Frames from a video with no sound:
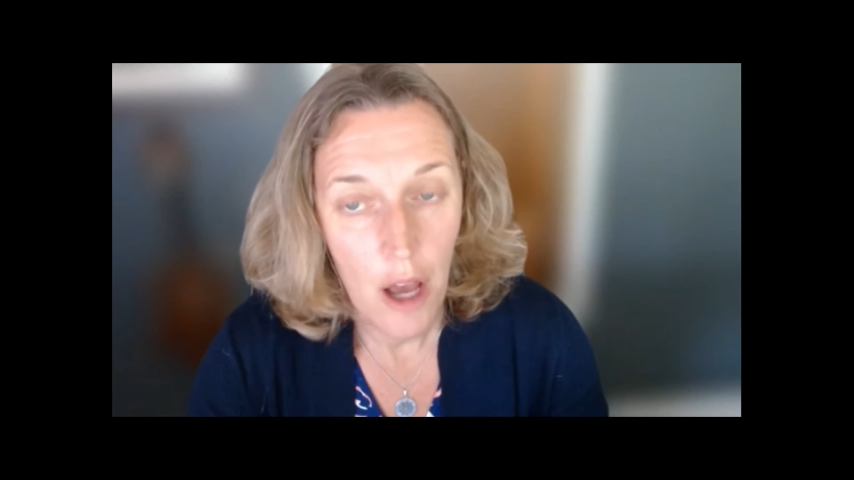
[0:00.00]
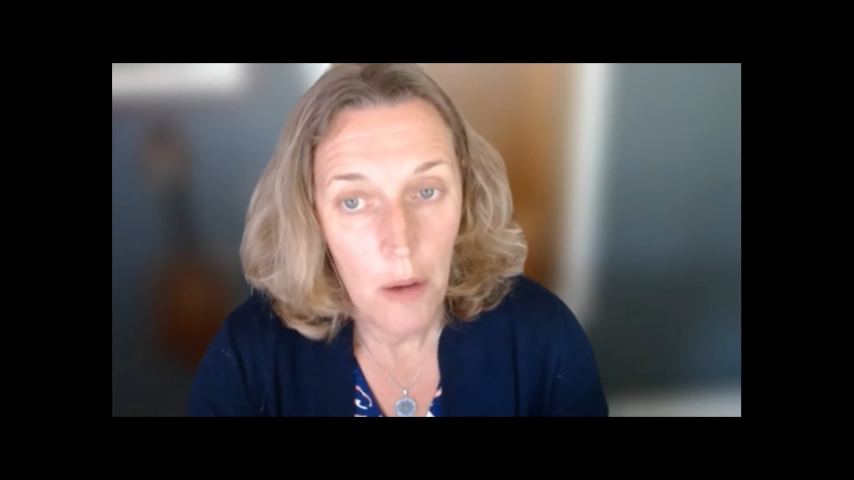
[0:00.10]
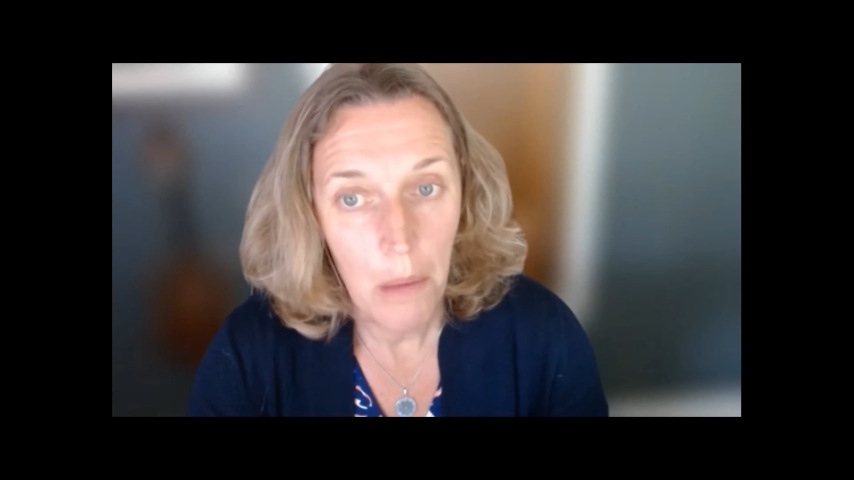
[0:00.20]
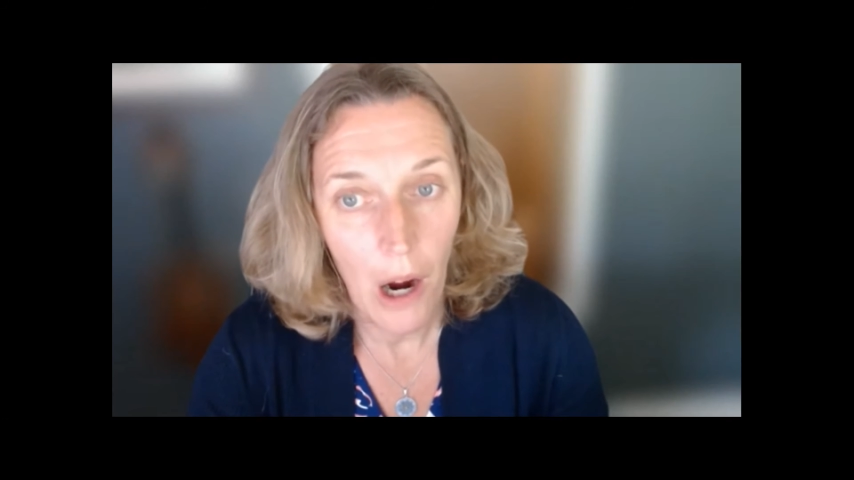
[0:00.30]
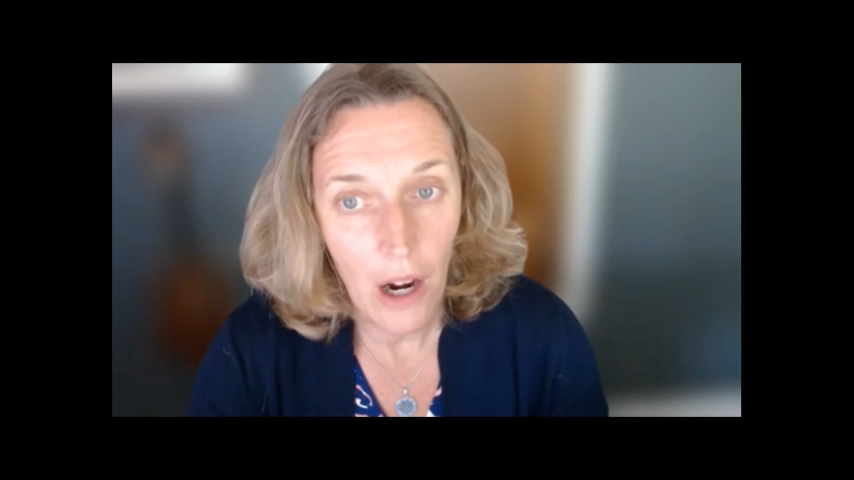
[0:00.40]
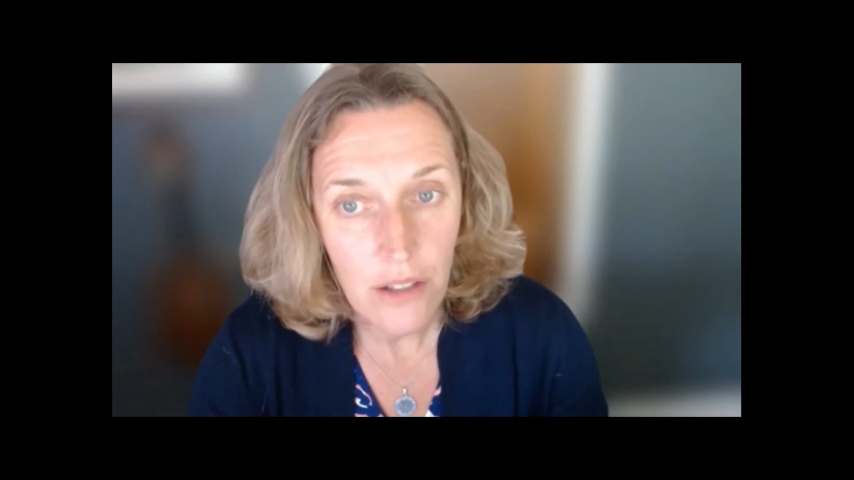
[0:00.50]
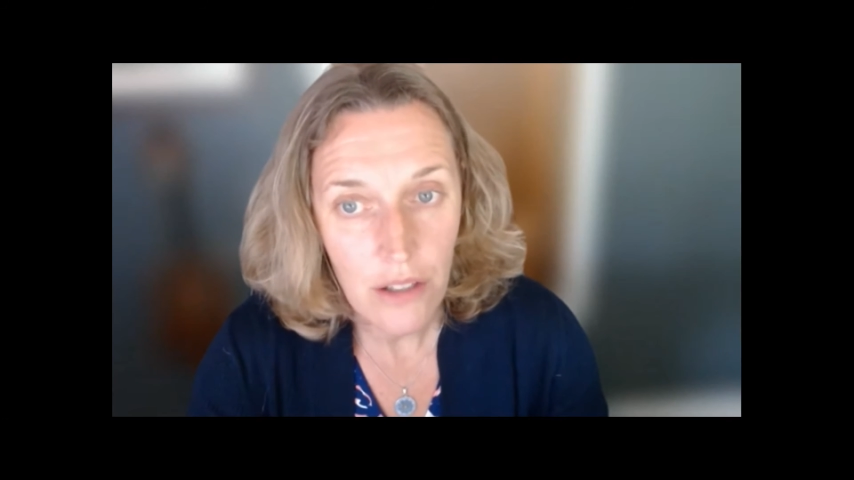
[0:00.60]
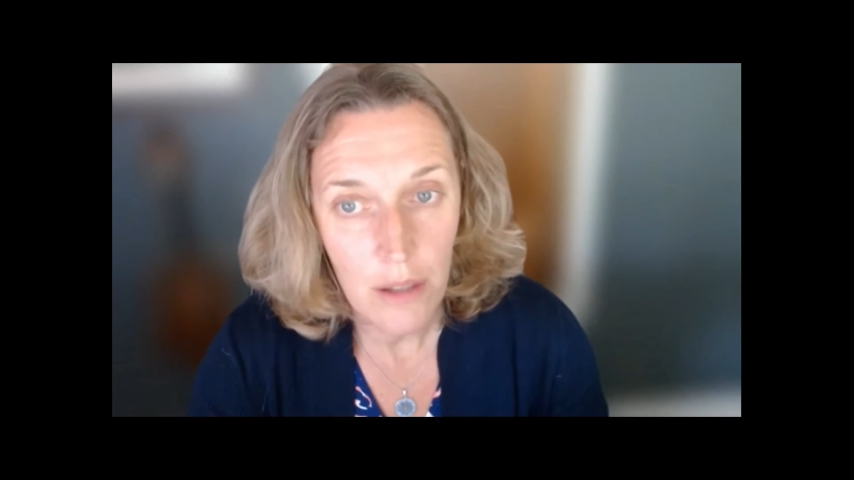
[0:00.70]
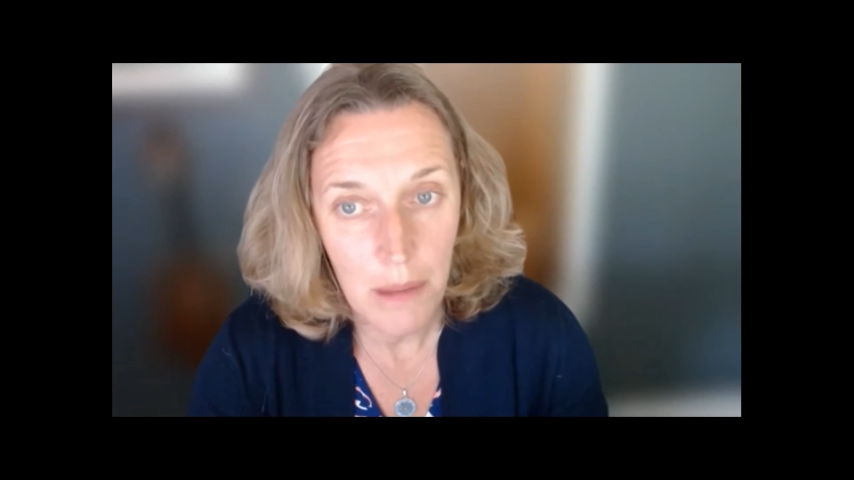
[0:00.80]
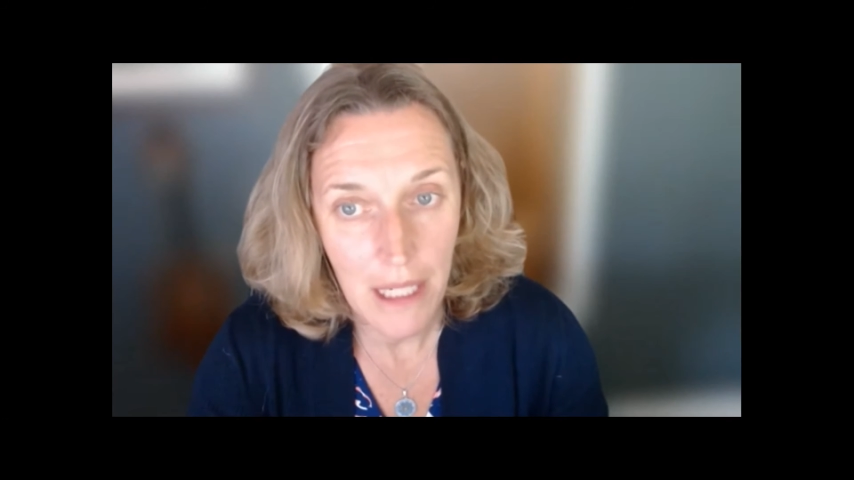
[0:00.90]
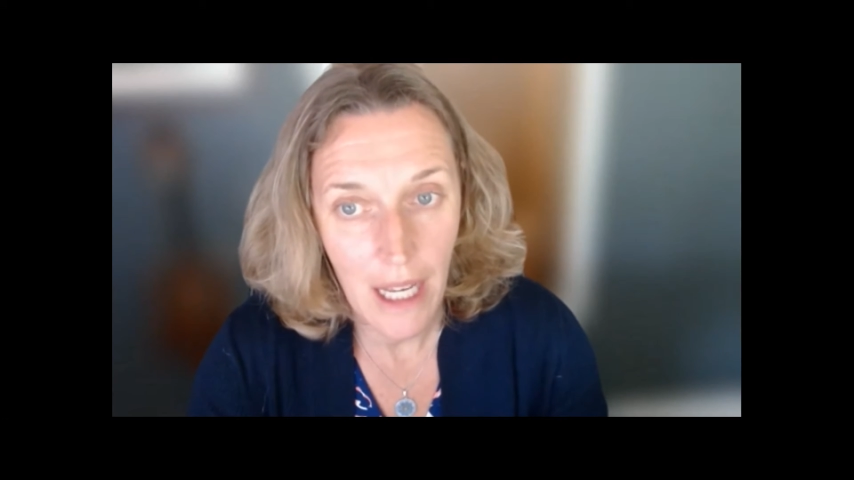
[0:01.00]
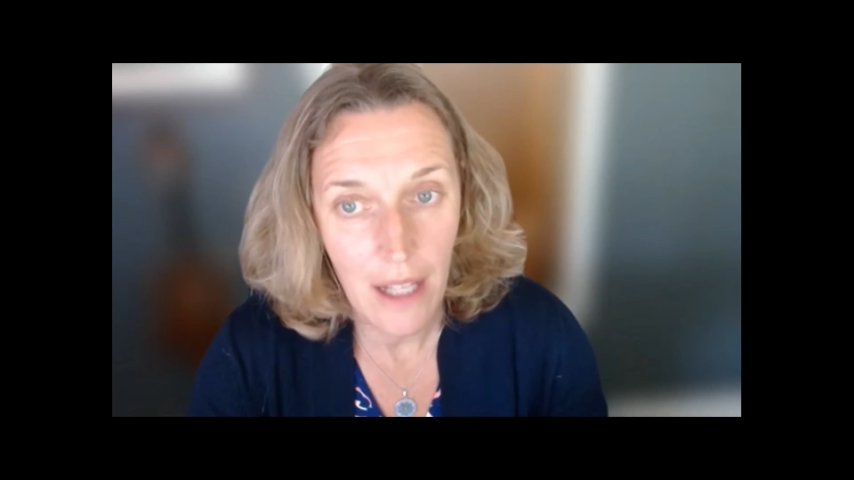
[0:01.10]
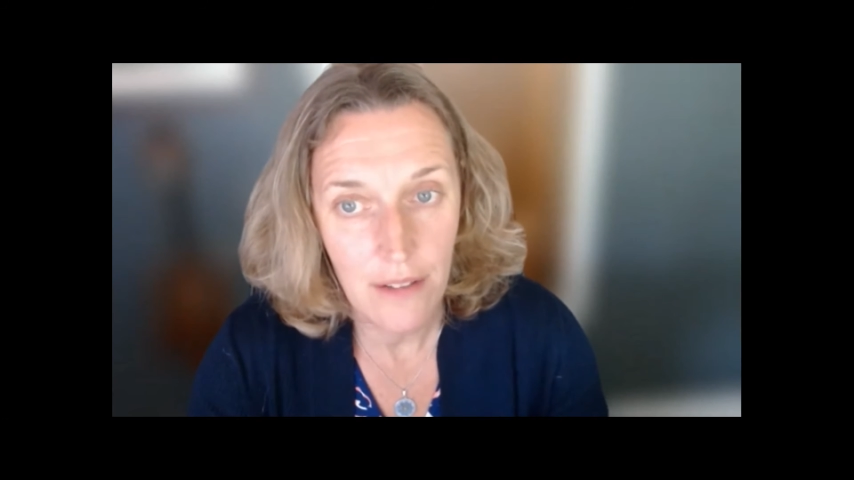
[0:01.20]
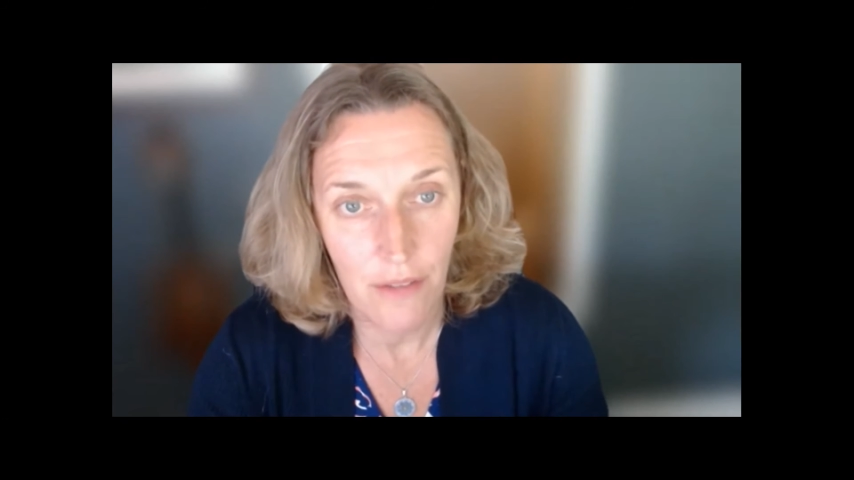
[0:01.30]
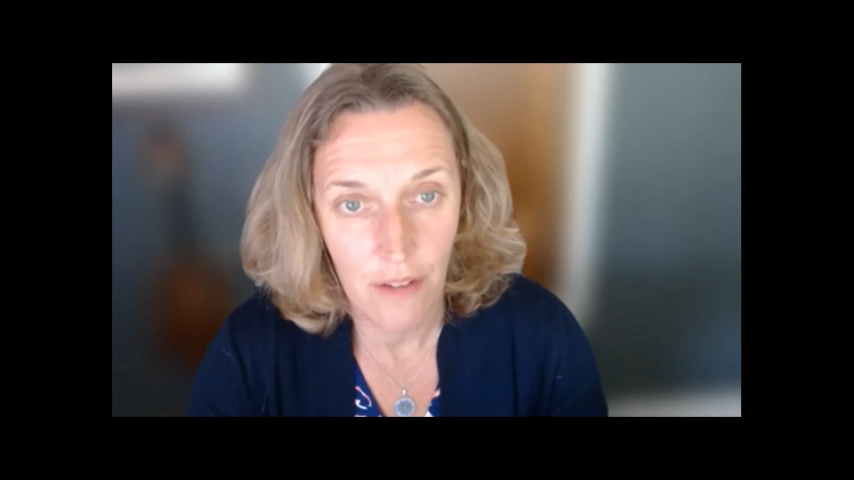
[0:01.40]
partially because of